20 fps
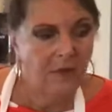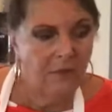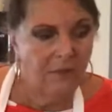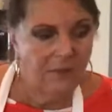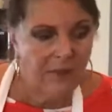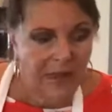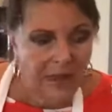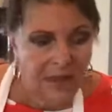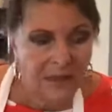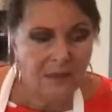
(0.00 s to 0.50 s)

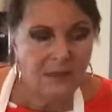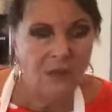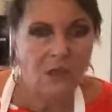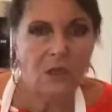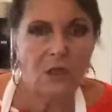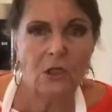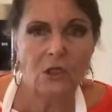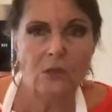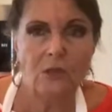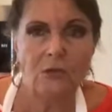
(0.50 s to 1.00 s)

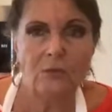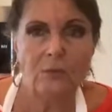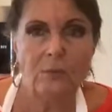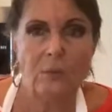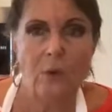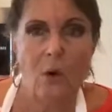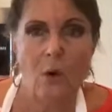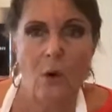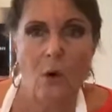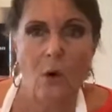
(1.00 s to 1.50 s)
Then
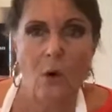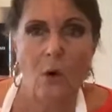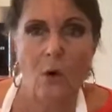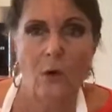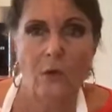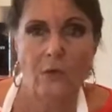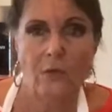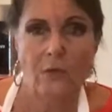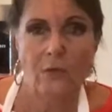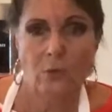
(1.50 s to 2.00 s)
you
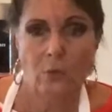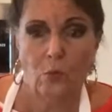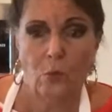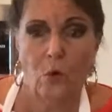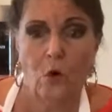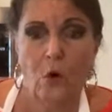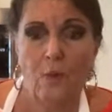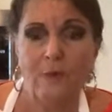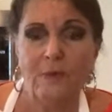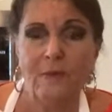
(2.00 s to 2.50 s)
pour the
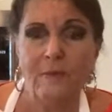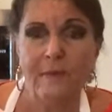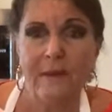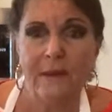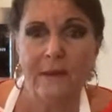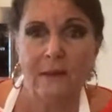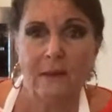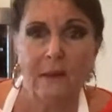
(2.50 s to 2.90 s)
warmed